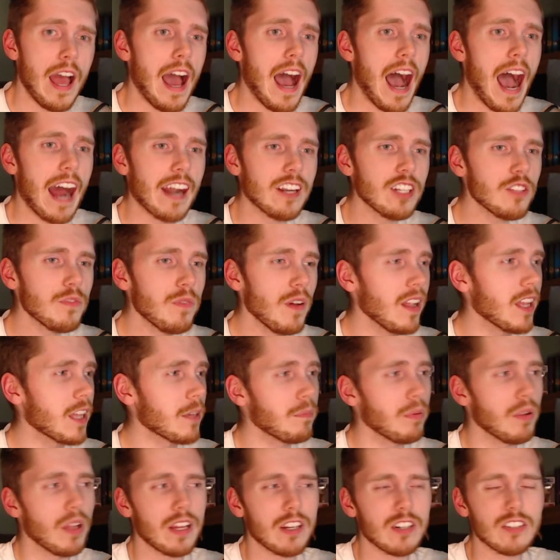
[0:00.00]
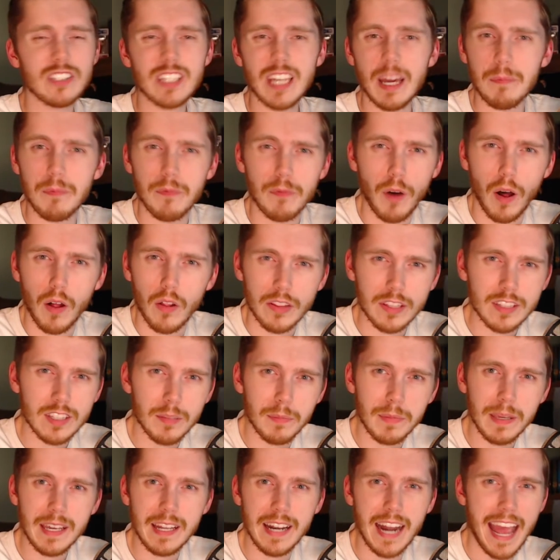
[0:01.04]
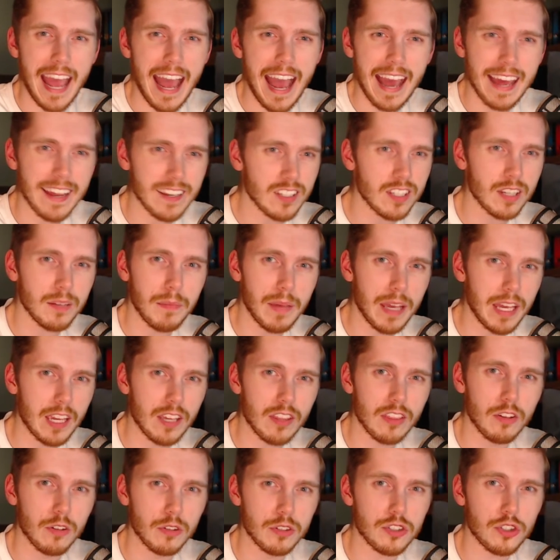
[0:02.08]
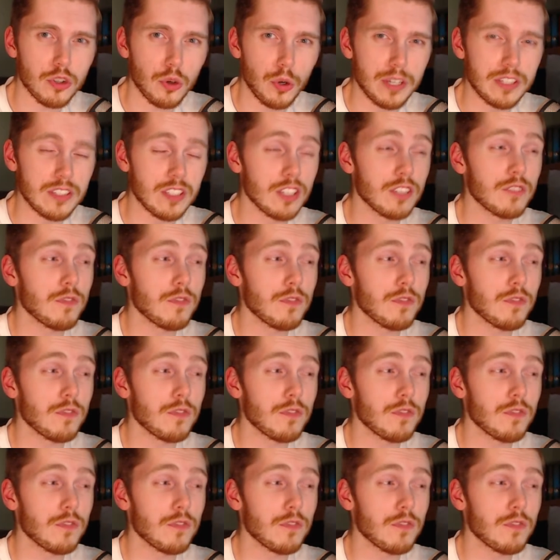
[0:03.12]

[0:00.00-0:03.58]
I just felt like players kept falling to me and I had to make those choices.